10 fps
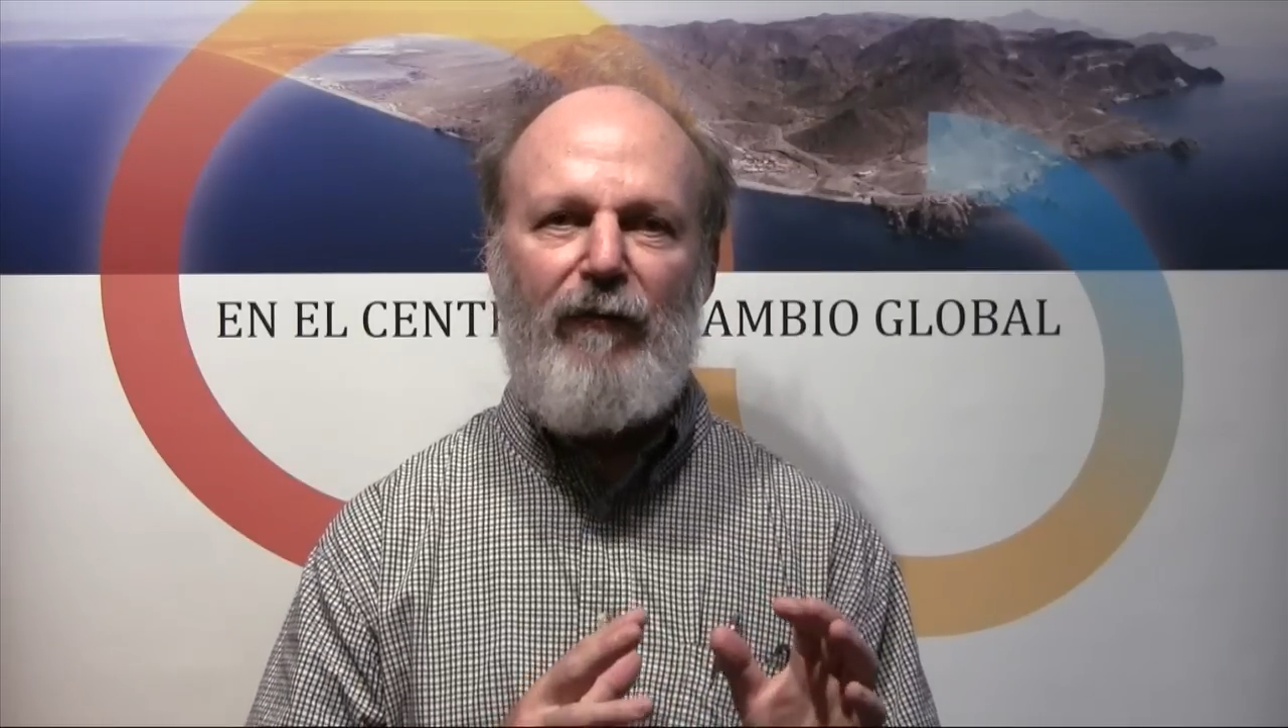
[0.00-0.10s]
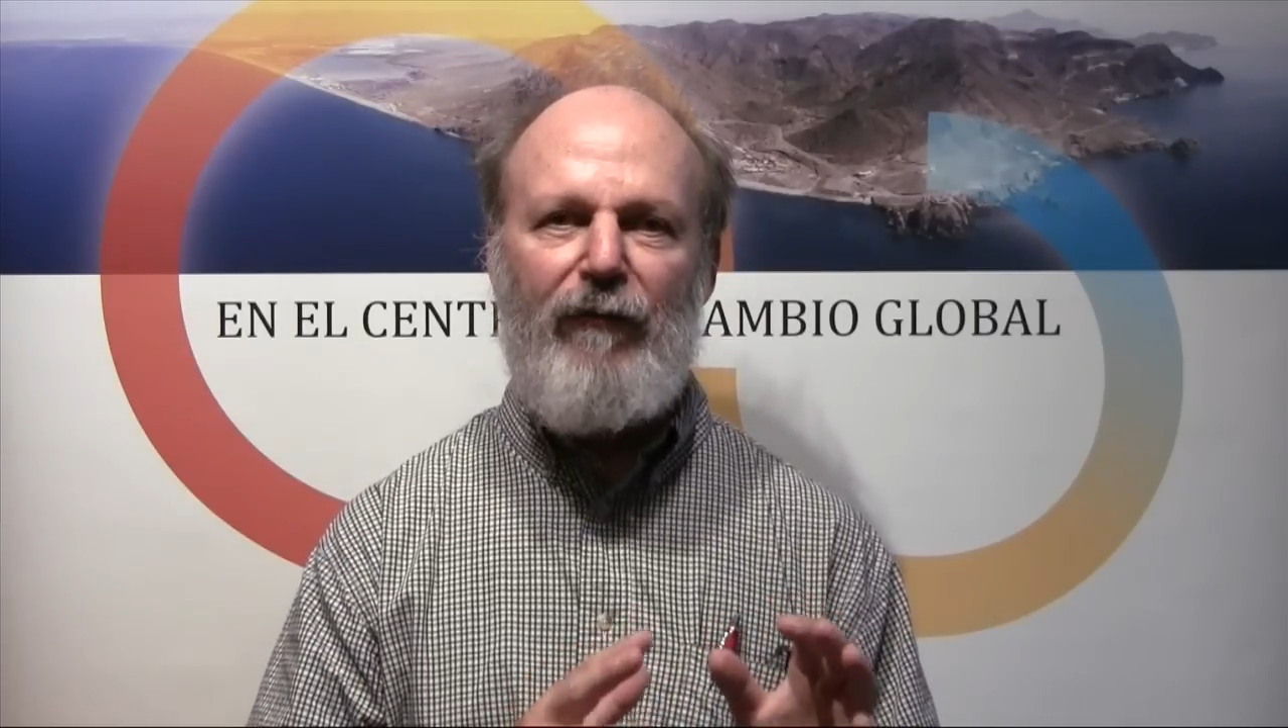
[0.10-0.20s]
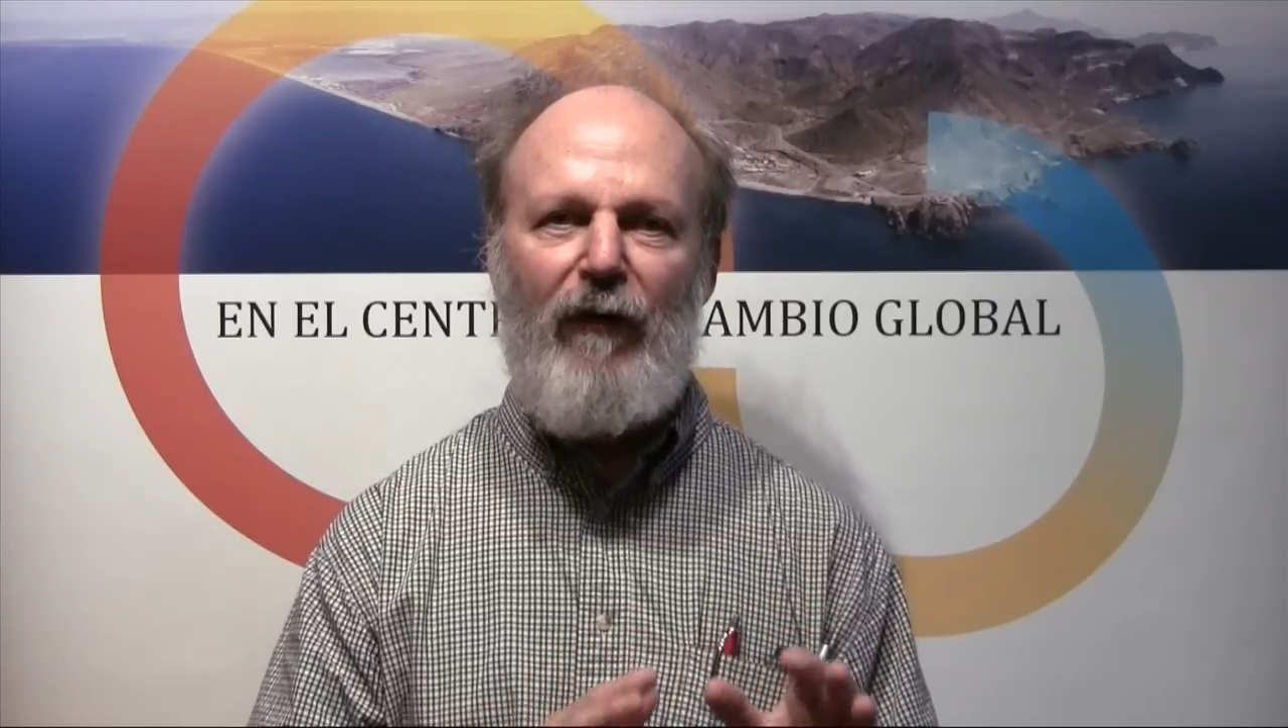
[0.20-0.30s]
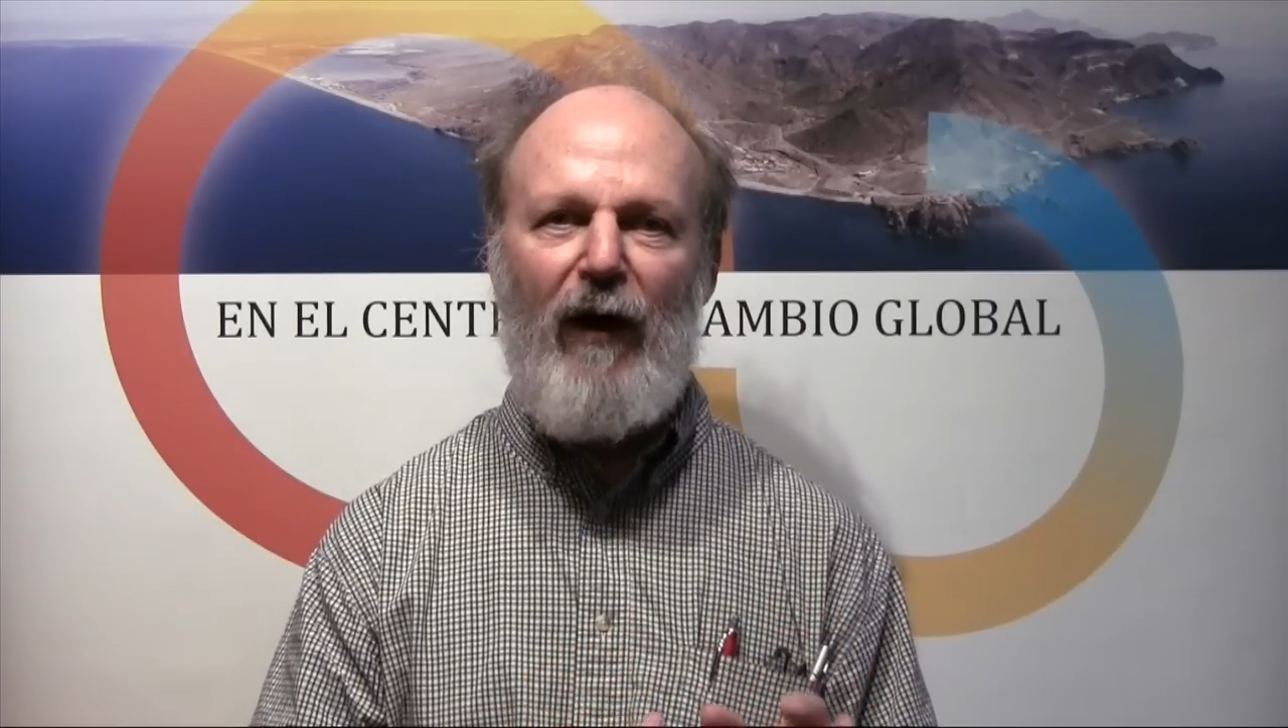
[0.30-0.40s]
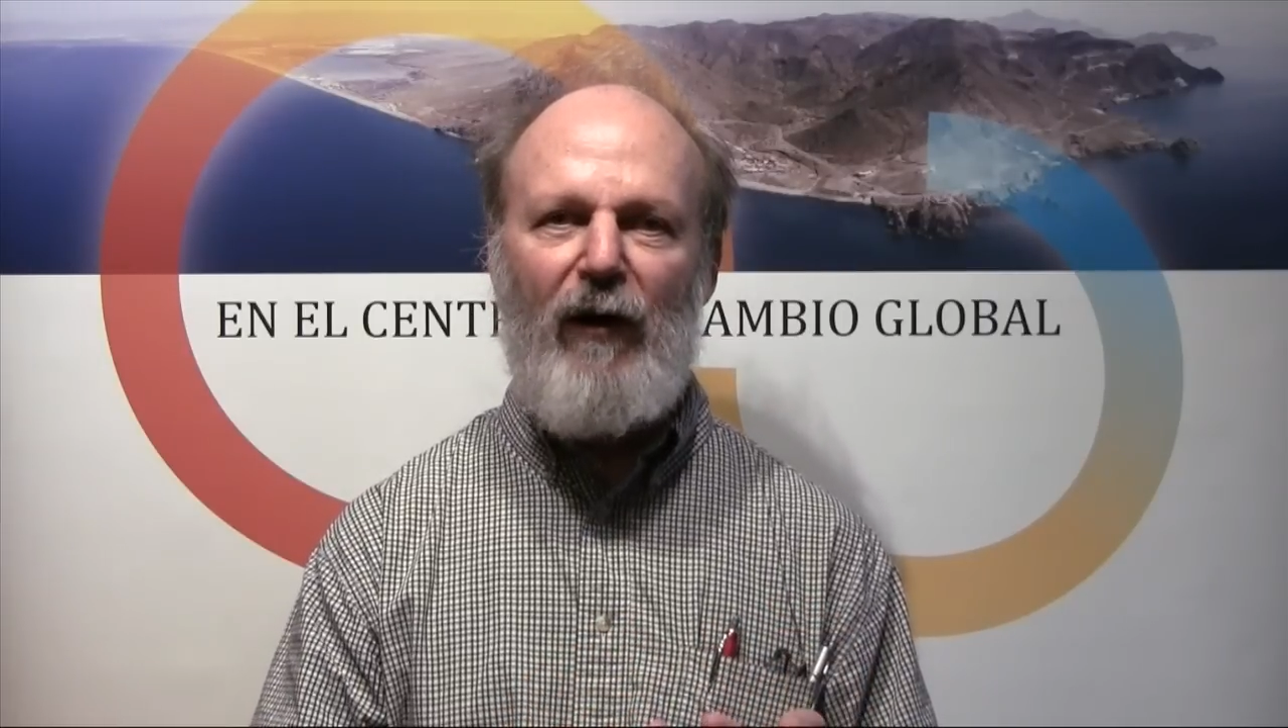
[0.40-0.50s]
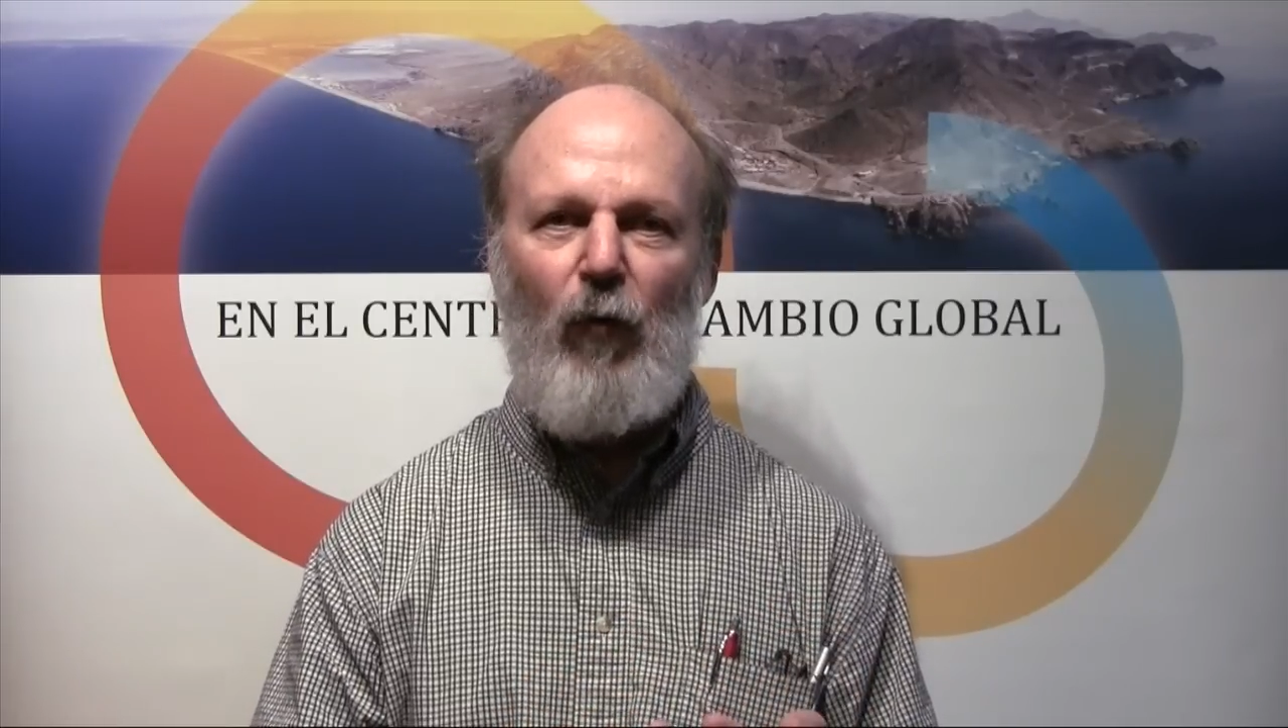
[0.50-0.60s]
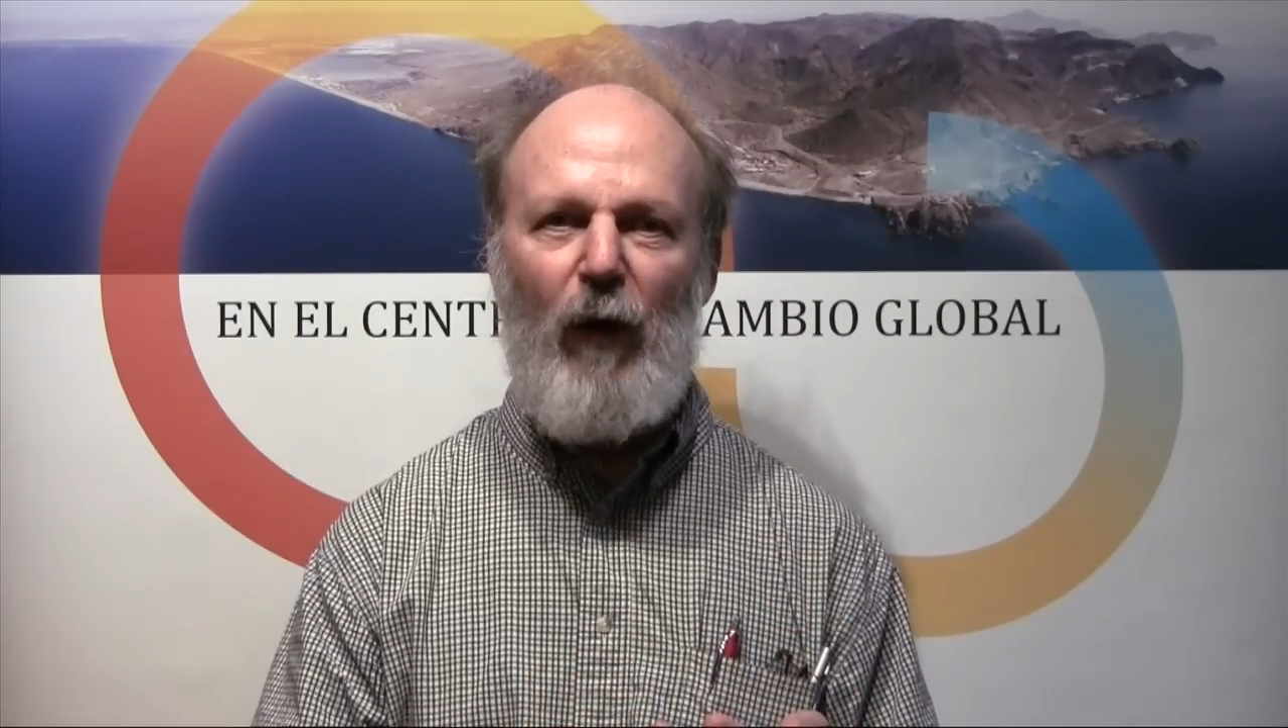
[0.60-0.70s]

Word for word: find